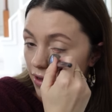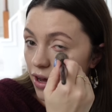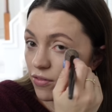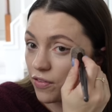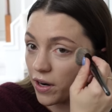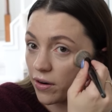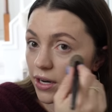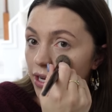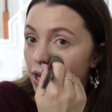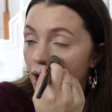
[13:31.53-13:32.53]
A
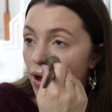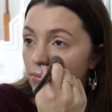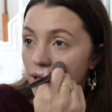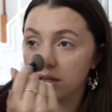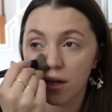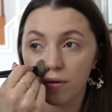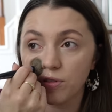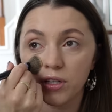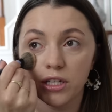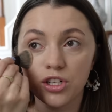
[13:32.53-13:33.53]
very um,
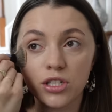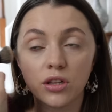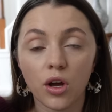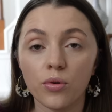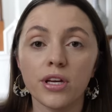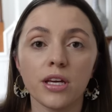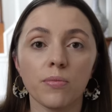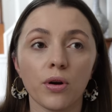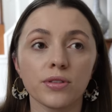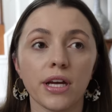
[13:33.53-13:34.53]
lovely, just low-key
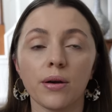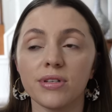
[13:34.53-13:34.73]
birthday.